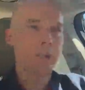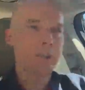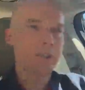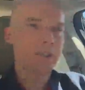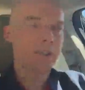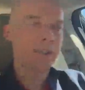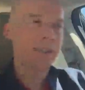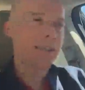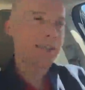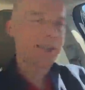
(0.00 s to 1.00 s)
we live in.
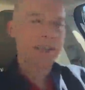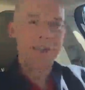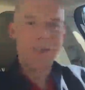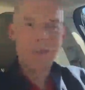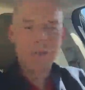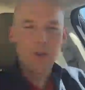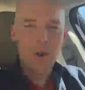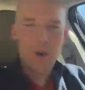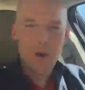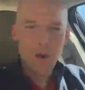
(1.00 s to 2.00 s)
Like, even if
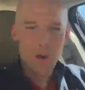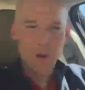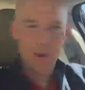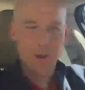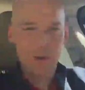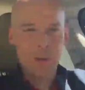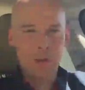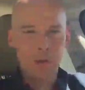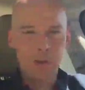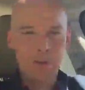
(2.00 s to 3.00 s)
you're on all these
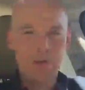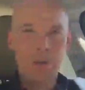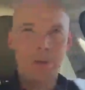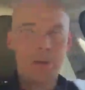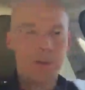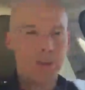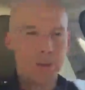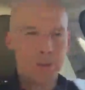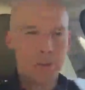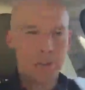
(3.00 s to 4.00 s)
alternative open
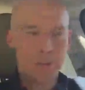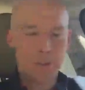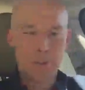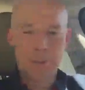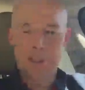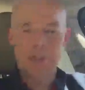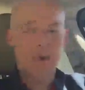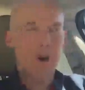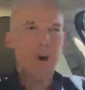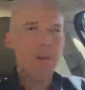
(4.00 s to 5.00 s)
source platforms, like,
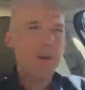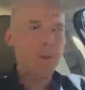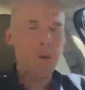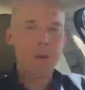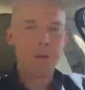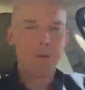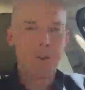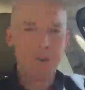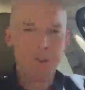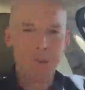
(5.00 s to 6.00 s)
there are people who can
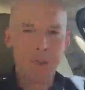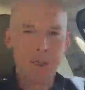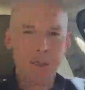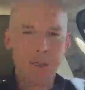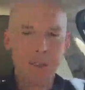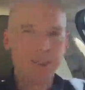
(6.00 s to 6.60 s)
find you. Like, this